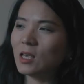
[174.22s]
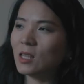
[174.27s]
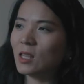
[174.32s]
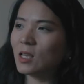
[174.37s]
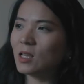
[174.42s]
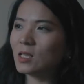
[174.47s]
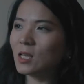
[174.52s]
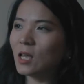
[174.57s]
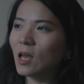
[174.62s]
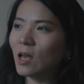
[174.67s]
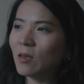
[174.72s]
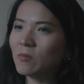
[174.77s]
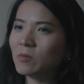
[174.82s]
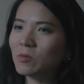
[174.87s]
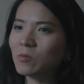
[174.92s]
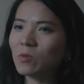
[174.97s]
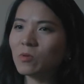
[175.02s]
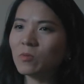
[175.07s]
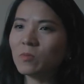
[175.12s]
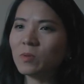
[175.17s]
There are times
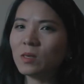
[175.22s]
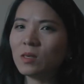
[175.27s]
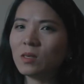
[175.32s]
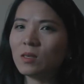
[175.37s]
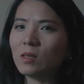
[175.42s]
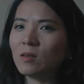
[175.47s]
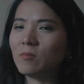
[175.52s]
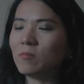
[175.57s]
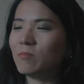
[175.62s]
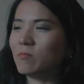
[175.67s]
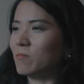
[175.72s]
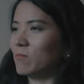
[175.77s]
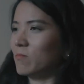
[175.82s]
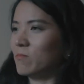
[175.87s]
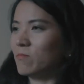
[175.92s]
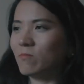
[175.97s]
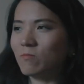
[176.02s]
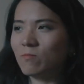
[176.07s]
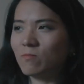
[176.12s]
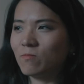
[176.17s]
we'll be
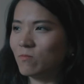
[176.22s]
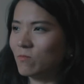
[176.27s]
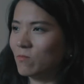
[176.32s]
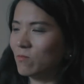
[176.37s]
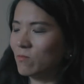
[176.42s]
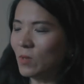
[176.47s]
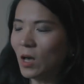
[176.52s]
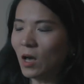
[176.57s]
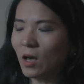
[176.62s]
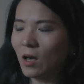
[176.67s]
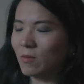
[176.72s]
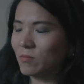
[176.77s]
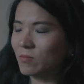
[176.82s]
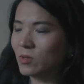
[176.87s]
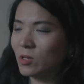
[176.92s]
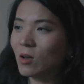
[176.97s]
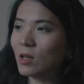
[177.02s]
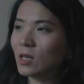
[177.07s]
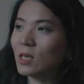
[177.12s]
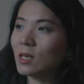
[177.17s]

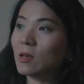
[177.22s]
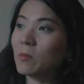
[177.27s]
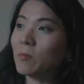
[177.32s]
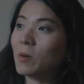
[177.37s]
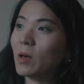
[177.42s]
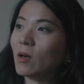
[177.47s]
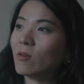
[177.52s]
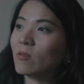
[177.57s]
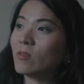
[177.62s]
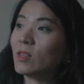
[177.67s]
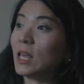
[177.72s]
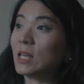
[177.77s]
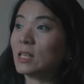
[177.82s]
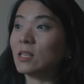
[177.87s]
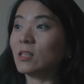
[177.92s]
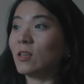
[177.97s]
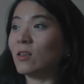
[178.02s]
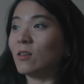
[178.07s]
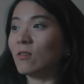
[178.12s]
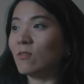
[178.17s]
talking about next
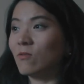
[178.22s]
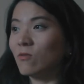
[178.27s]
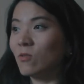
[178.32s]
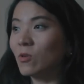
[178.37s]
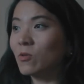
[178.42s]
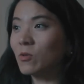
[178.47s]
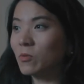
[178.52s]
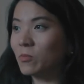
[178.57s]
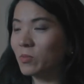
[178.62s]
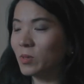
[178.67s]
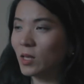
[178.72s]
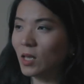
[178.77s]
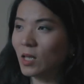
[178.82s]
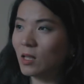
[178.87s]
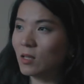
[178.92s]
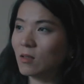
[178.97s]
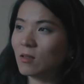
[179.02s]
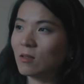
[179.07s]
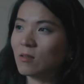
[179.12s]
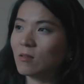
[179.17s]
day photo
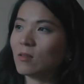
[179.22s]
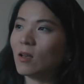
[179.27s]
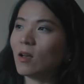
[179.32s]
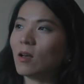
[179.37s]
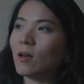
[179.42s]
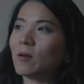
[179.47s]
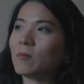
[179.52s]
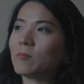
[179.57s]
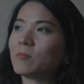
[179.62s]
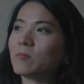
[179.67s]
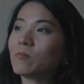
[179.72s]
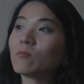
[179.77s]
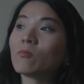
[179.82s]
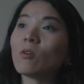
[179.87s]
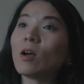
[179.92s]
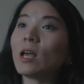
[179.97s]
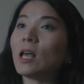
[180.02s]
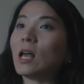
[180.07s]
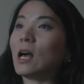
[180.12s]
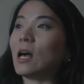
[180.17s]
plan
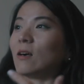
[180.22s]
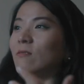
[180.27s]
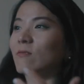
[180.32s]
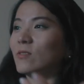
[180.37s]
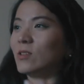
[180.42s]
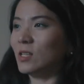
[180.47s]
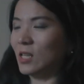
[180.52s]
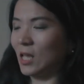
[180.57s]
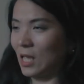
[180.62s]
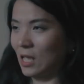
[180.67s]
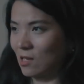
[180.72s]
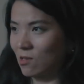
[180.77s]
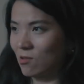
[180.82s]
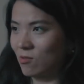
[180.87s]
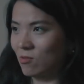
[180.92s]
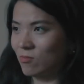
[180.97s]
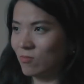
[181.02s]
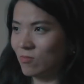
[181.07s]
right after tango,